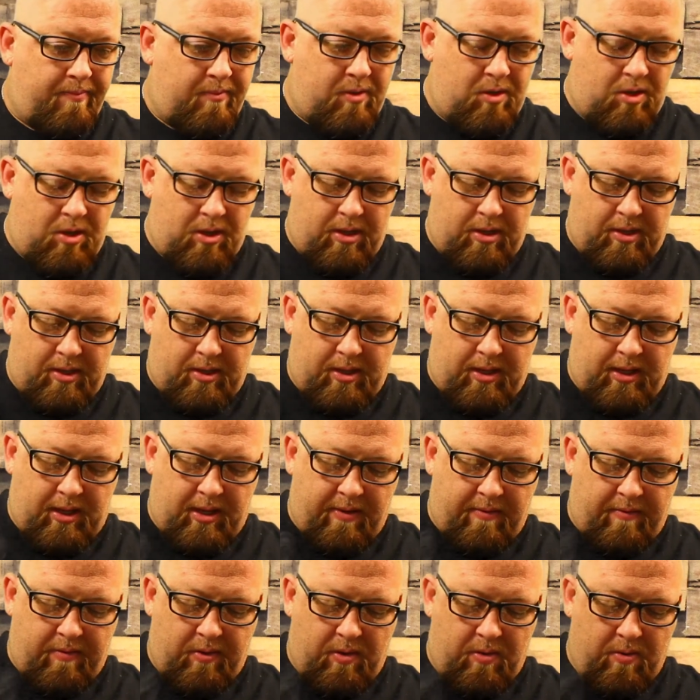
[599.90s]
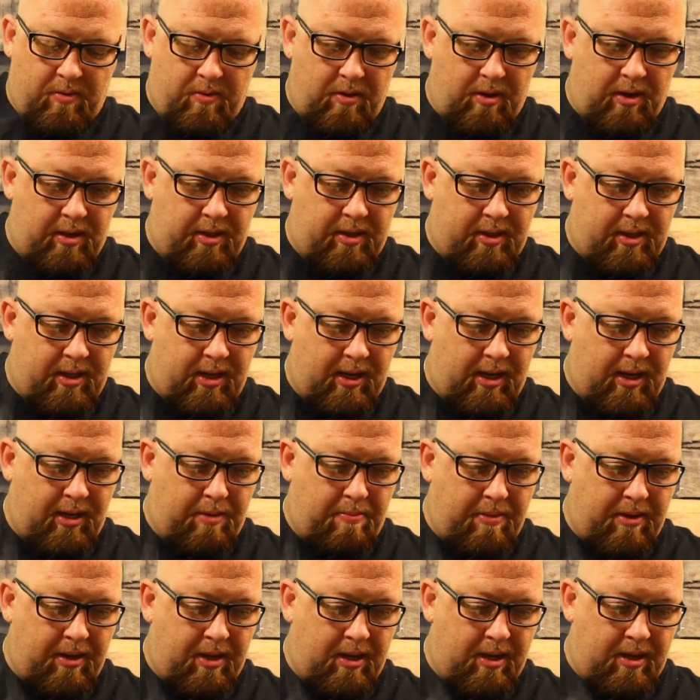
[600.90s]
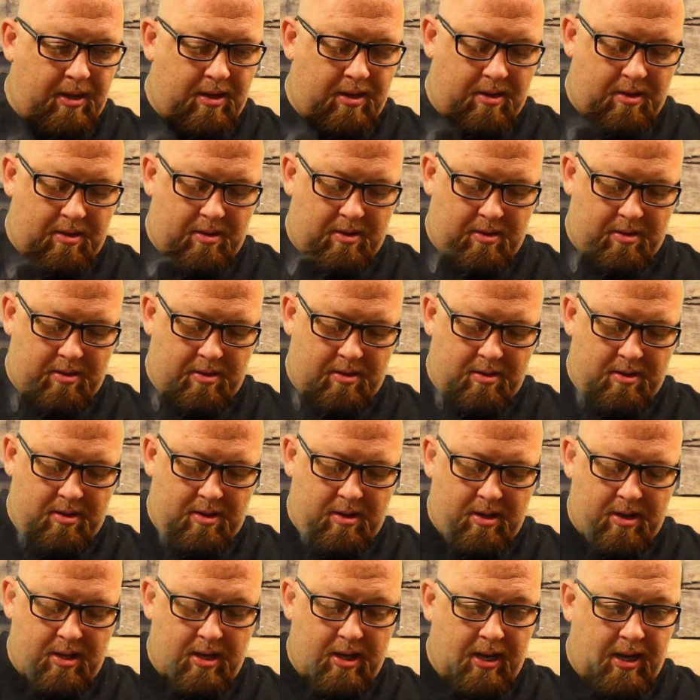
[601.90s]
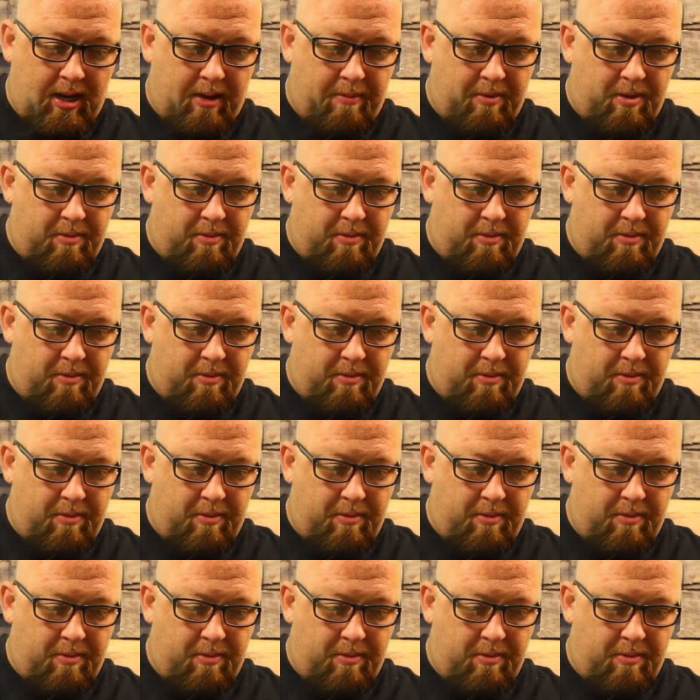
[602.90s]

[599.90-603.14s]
Just to give you a sneak peek, I'm